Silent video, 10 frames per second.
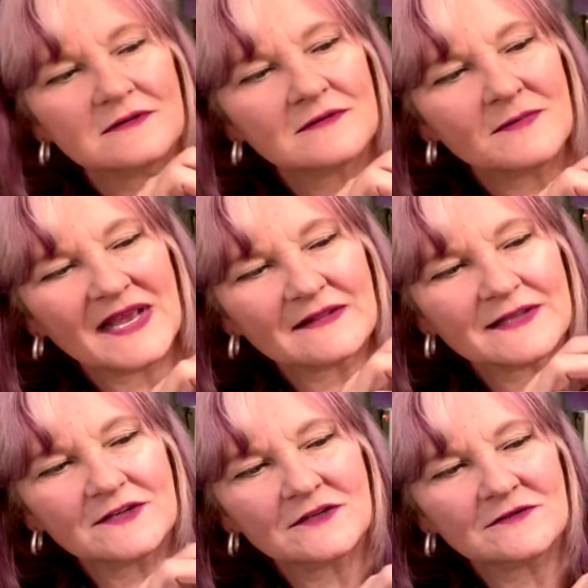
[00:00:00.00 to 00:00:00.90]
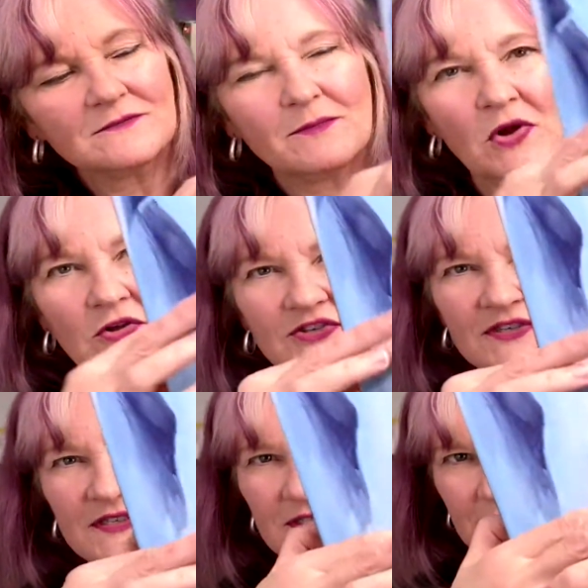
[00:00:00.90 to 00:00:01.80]
Make little
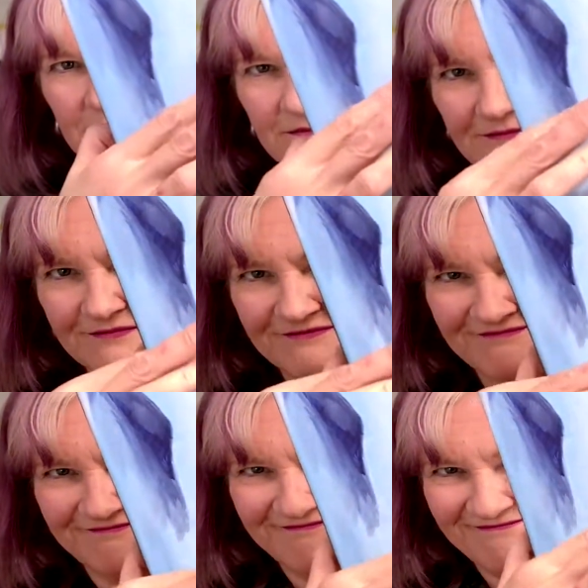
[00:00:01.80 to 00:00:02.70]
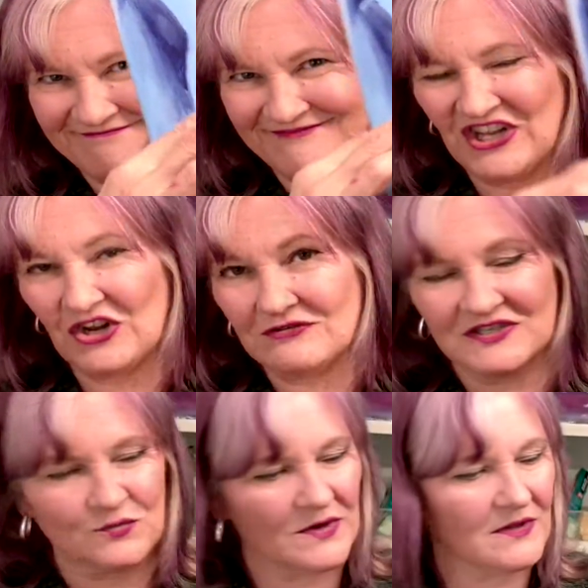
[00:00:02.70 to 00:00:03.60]
bulges. You know,
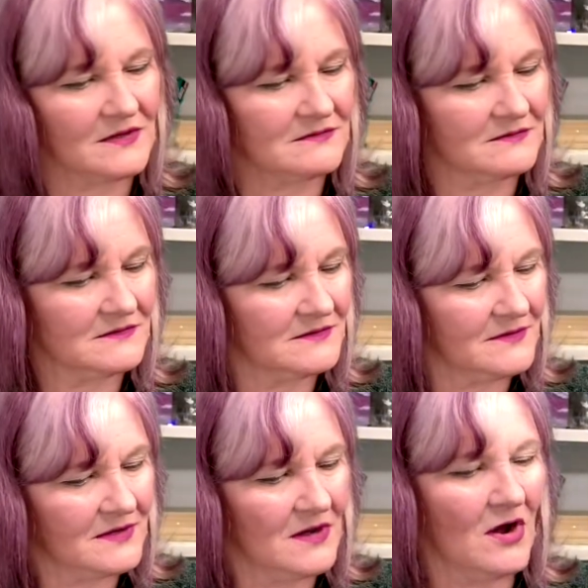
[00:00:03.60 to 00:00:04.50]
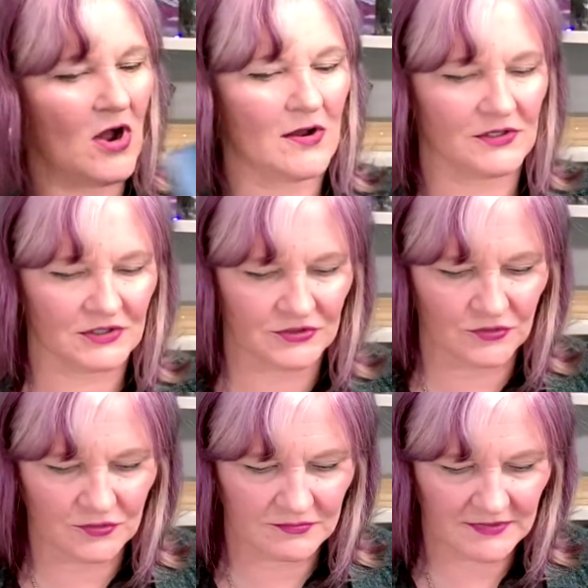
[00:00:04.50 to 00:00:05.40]
just where the hot glue
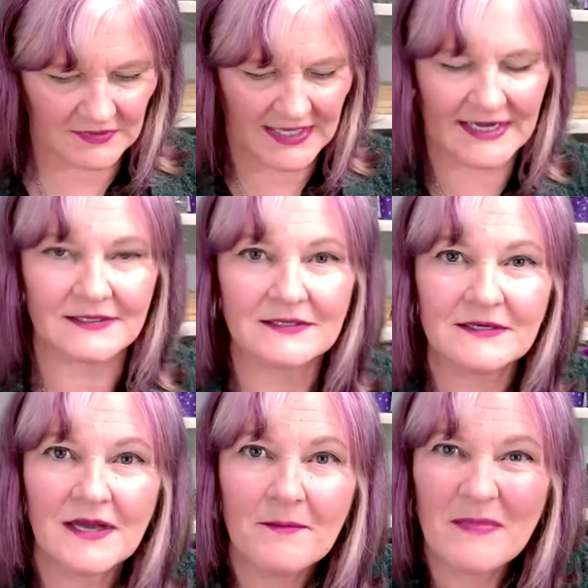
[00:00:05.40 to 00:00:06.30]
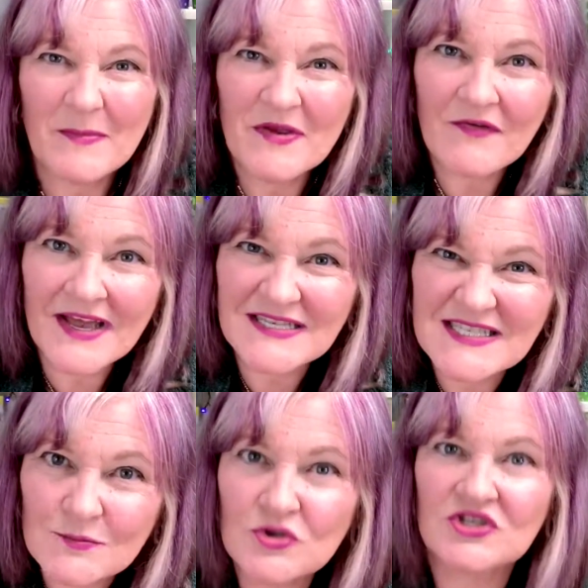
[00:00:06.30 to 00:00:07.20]
landed. Maybe if I'd have
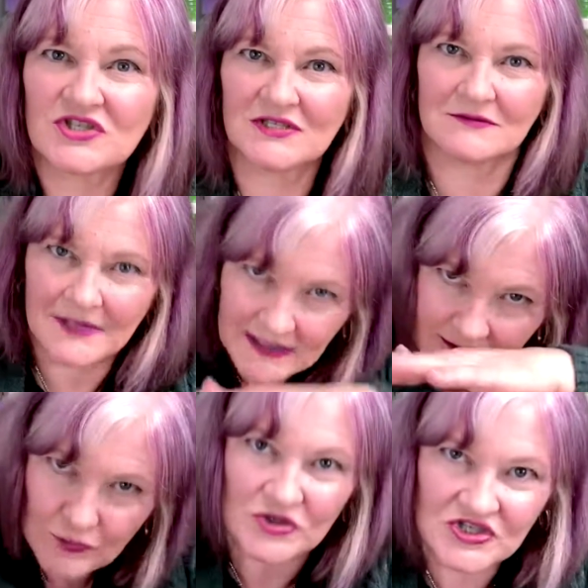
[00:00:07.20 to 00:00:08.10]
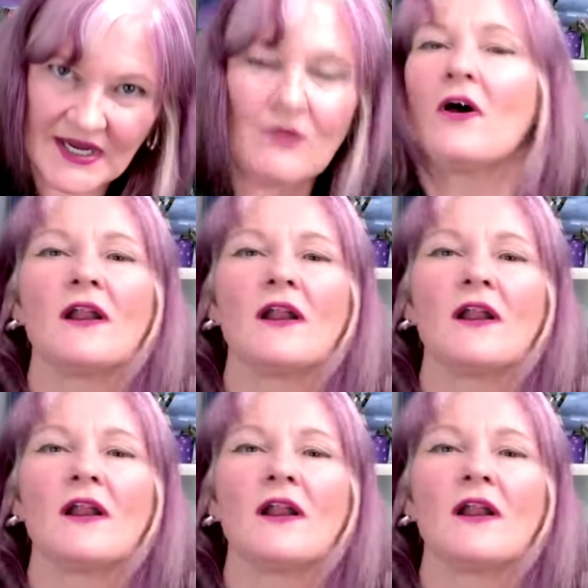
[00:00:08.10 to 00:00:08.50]
smooshed it, like pushed down on